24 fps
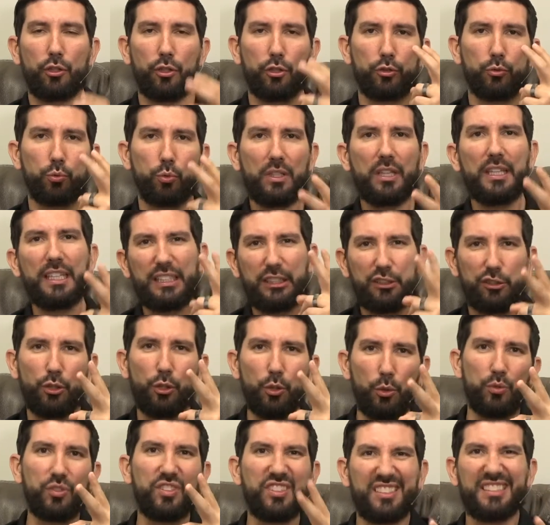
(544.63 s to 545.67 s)
there's really
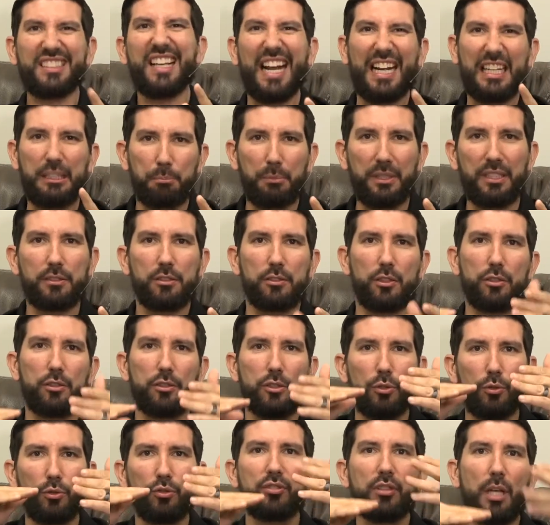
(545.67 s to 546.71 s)
two segments or
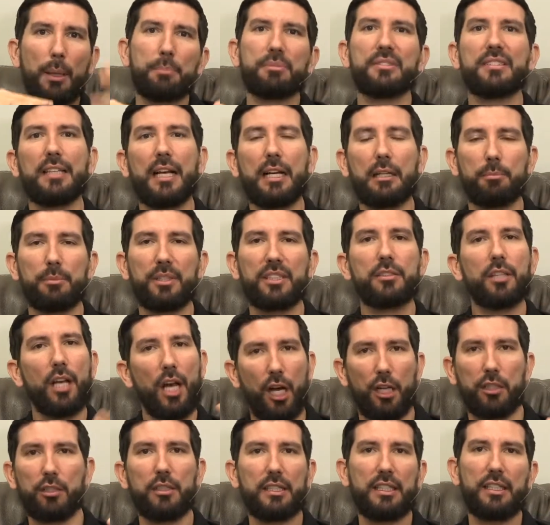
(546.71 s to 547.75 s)
two subsegments
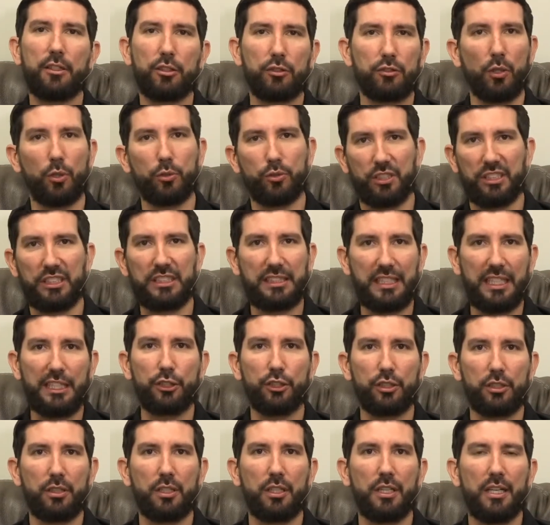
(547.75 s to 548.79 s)
underneath
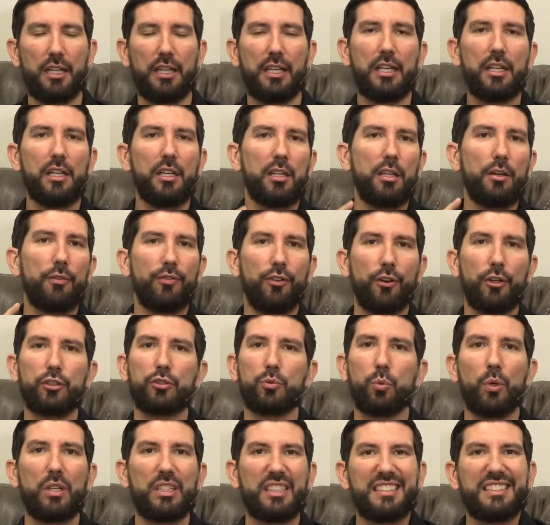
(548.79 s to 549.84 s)
socialization. The first
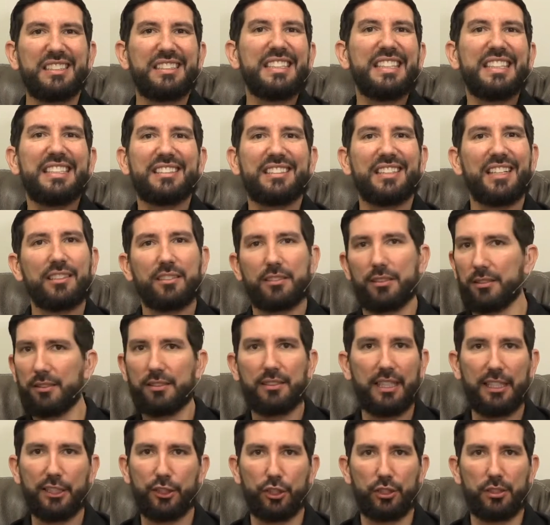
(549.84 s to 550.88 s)
one is
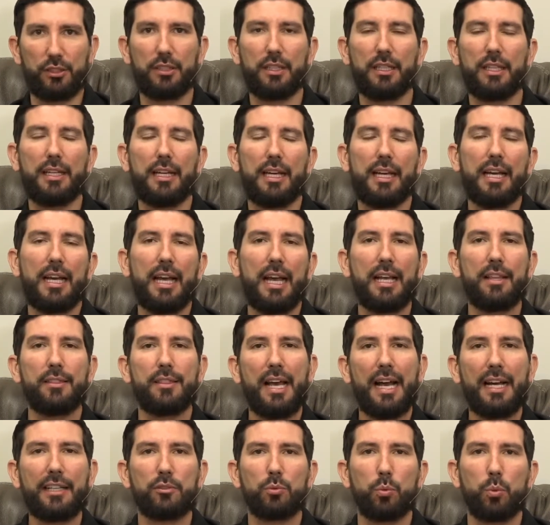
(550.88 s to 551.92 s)
desensitization, and
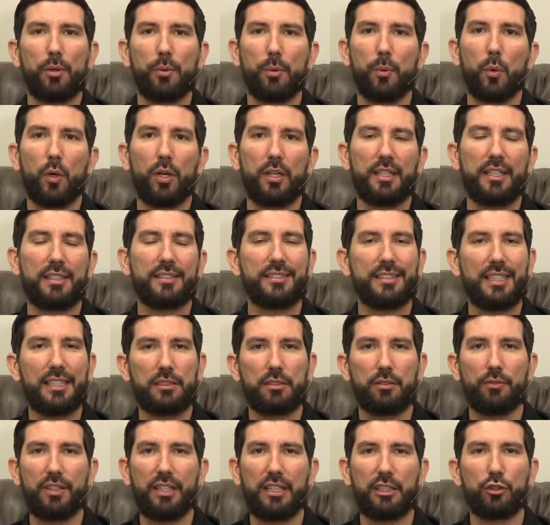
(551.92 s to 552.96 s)
that's where we work
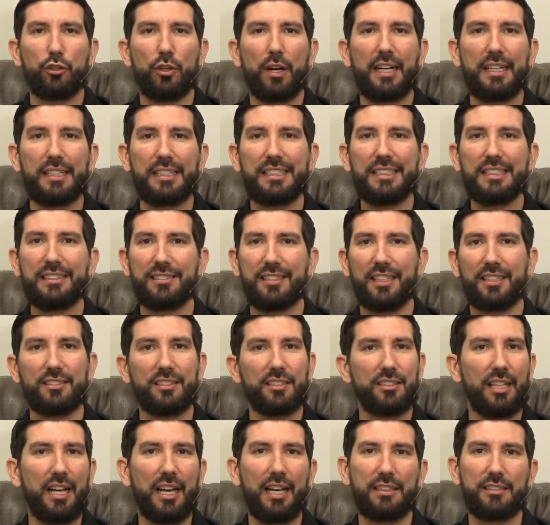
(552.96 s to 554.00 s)
extensively in trying to
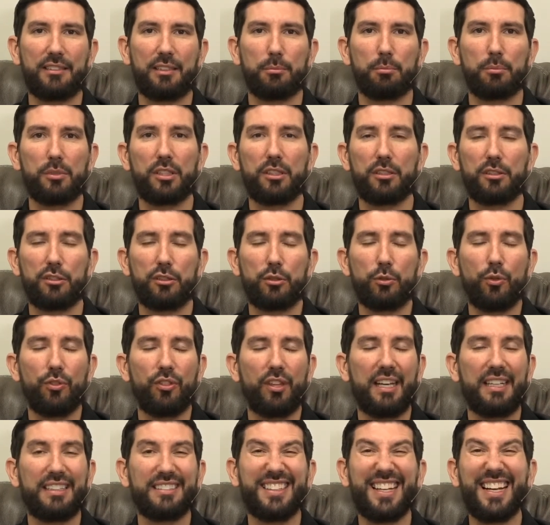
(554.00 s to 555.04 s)
desensitize them to
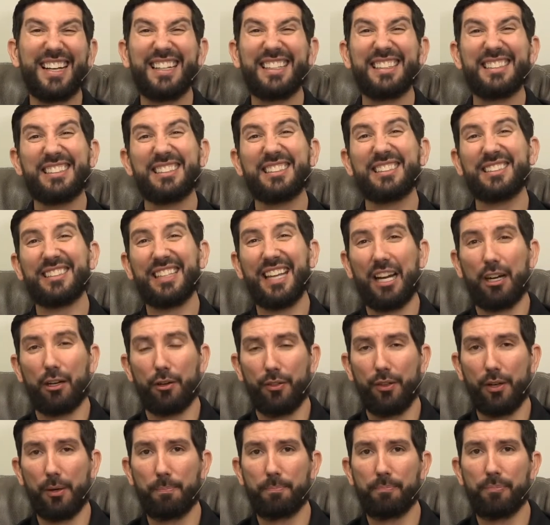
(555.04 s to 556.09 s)
things that can scare
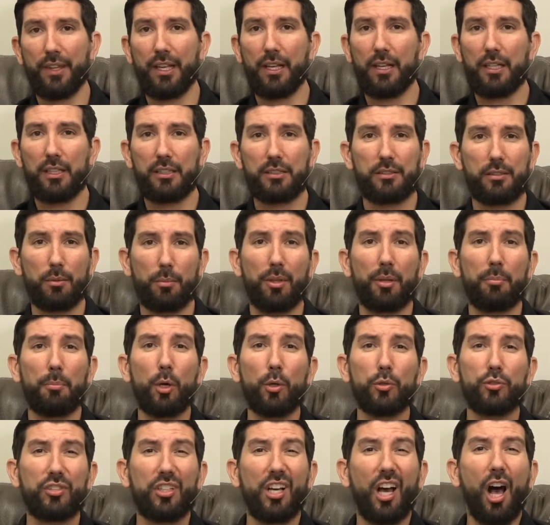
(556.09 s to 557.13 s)
them. Some of the
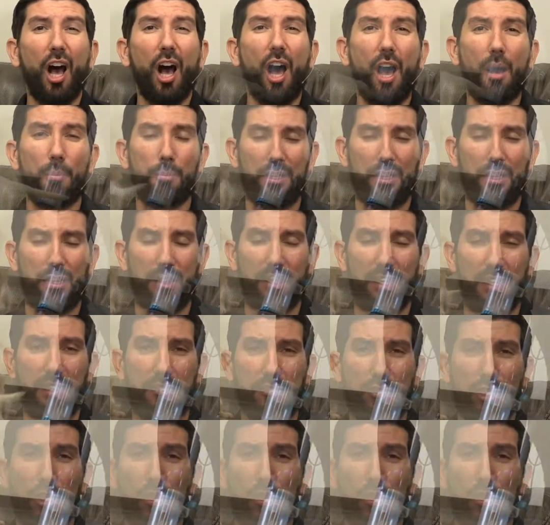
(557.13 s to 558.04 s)
most common things are